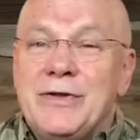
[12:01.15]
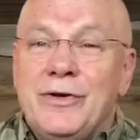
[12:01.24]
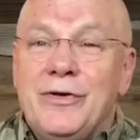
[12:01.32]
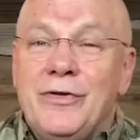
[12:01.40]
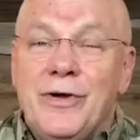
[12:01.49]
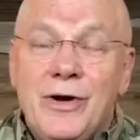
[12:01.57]
that
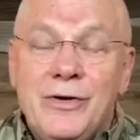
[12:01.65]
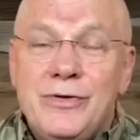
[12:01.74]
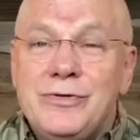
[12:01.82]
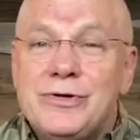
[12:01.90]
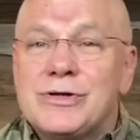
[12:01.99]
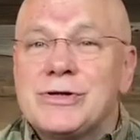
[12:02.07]
there are
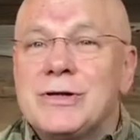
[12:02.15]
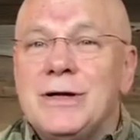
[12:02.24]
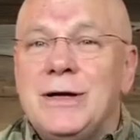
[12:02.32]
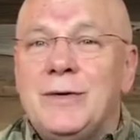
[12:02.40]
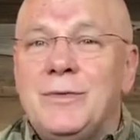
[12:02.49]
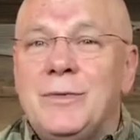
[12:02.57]
those
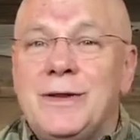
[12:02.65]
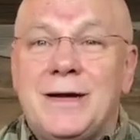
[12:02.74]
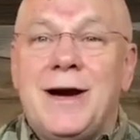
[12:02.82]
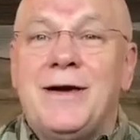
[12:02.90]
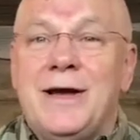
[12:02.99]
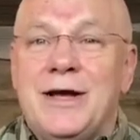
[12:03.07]

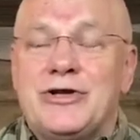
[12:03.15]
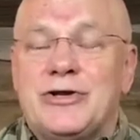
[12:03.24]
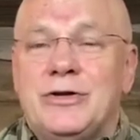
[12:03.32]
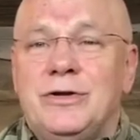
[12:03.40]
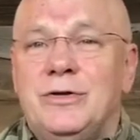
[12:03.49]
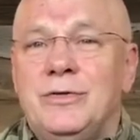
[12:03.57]
within our
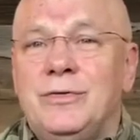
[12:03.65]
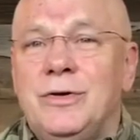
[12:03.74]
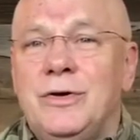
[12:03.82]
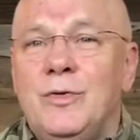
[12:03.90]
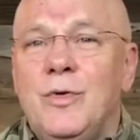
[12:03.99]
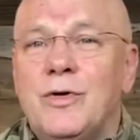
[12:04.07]
nation
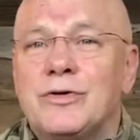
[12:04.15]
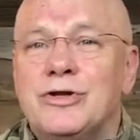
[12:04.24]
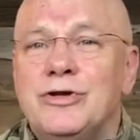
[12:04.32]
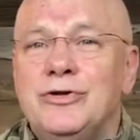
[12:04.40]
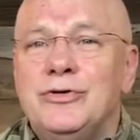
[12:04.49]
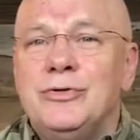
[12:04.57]
who want
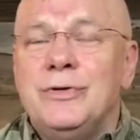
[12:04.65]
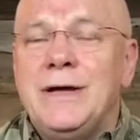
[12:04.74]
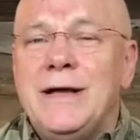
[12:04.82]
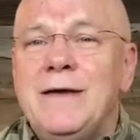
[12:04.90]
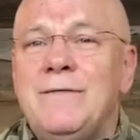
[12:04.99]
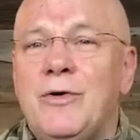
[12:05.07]
to do
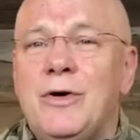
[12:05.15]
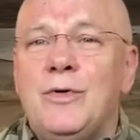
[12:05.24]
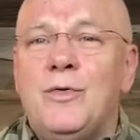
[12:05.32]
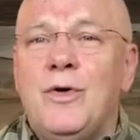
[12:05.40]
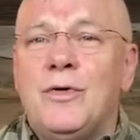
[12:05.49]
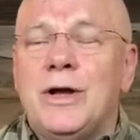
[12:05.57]
evil,
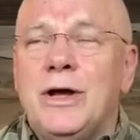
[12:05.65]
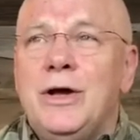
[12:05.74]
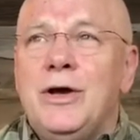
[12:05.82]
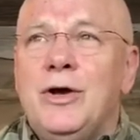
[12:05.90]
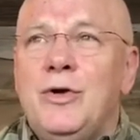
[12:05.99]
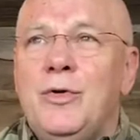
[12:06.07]

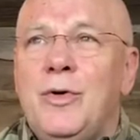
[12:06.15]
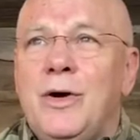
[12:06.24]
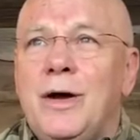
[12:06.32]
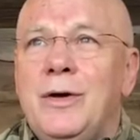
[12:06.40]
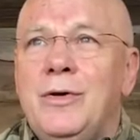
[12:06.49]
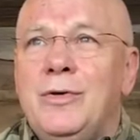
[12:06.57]

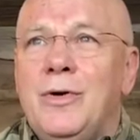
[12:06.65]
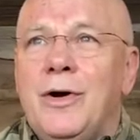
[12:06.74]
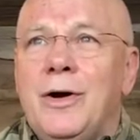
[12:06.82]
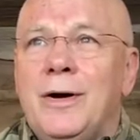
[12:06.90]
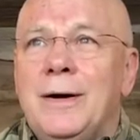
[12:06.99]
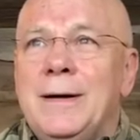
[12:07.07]
who
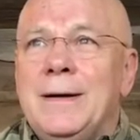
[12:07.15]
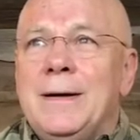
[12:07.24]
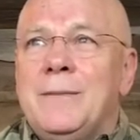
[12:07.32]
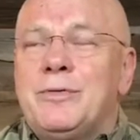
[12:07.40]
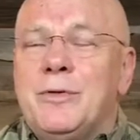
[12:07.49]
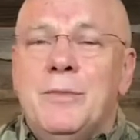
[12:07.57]
are
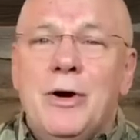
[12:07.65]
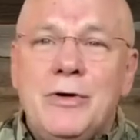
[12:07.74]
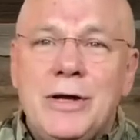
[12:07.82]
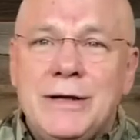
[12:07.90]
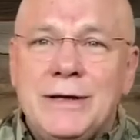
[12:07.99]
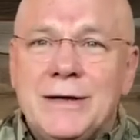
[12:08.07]

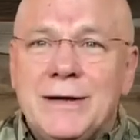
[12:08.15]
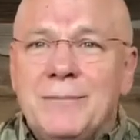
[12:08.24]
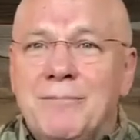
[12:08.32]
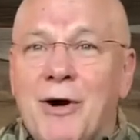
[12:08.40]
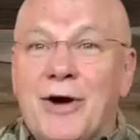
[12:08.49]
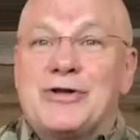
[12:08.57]
promoting
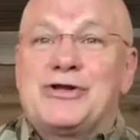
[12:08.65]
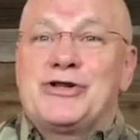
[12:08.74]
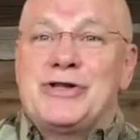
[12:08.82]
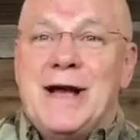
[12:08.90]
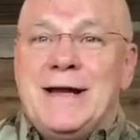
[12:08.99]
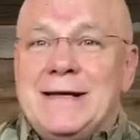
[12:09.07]

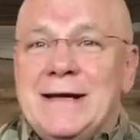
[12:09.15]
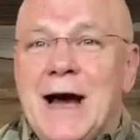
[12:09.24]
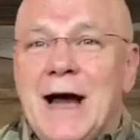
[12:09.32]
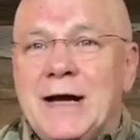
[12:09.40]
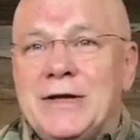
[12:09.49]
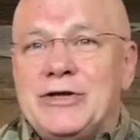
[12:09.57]
Marxist
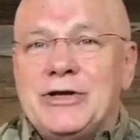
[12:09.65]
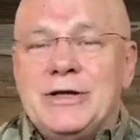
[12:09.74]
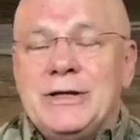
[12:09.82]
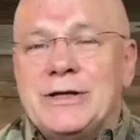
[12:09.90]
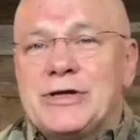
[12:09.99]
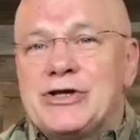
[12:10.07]

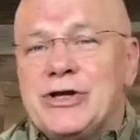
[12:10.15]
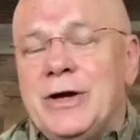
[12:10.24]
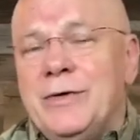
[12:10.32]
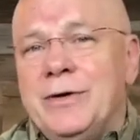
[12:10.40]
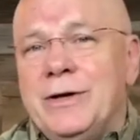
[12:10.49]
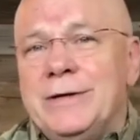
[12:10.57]
ideology,
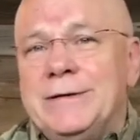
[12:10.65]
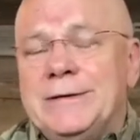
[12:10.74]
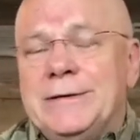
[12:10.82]
etc.,